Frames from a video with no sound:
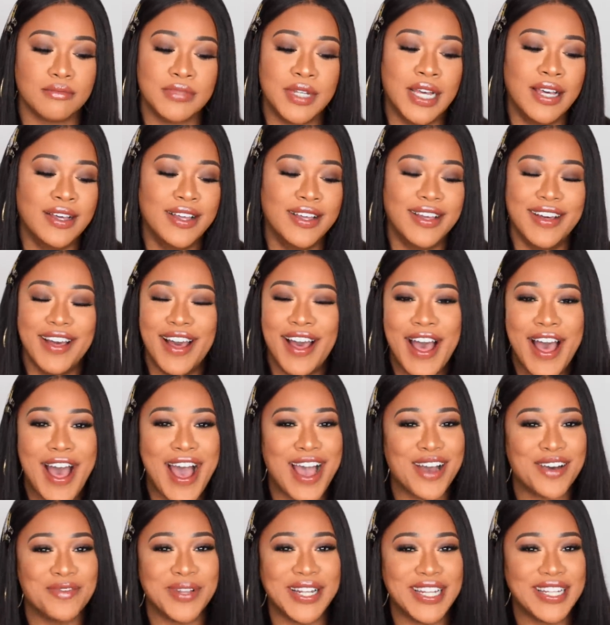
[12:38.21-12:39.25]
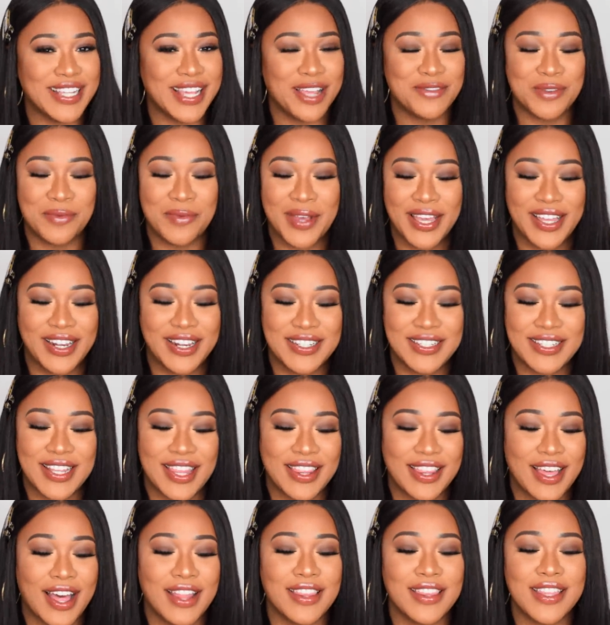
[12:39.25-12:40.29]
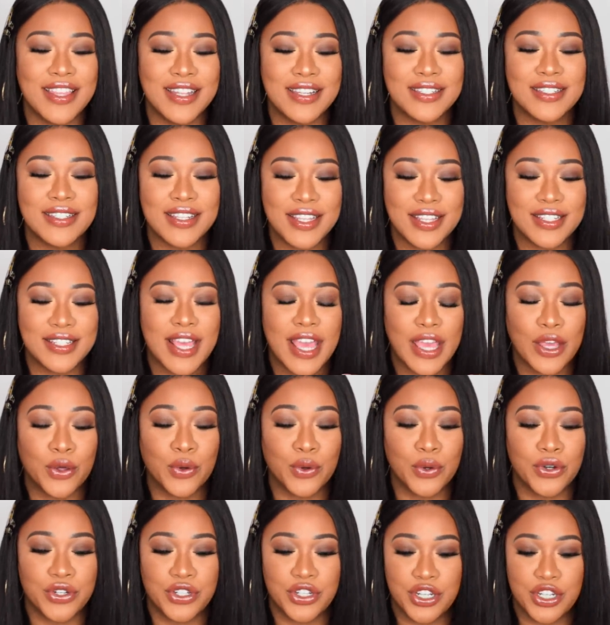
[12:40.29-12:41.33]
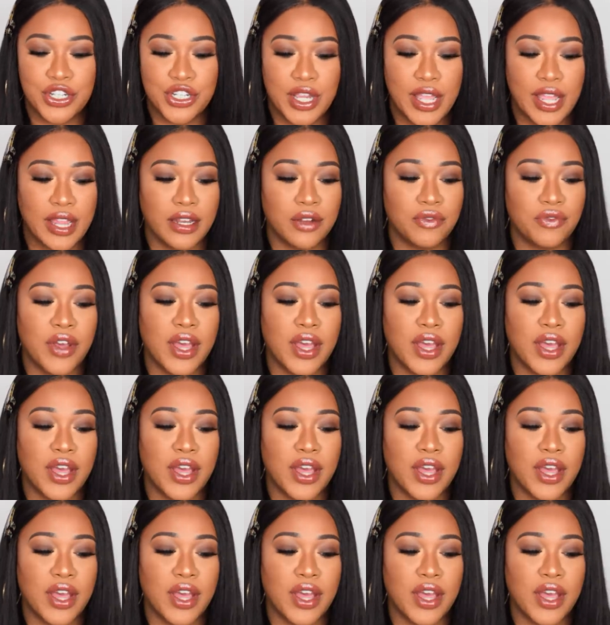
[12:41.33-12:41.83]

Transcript: How many times am I gonna say that? This is a gorgeous shade.